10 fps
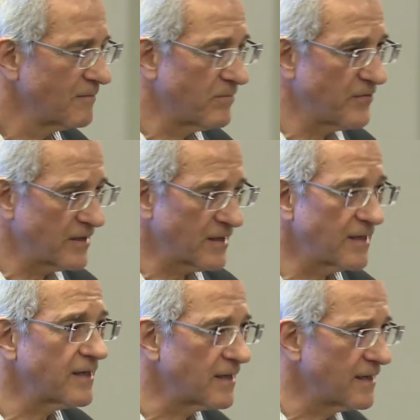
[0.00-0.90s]
But the
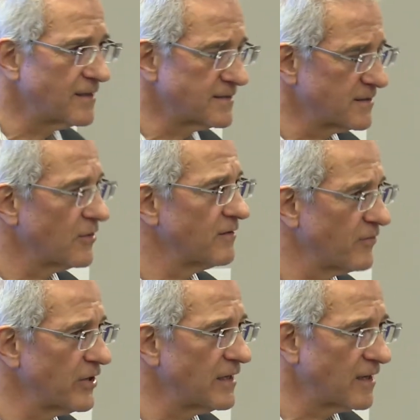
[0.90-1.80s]
killing is on a
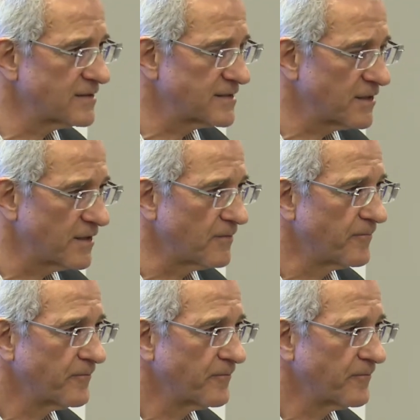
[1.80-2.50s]
very large scale.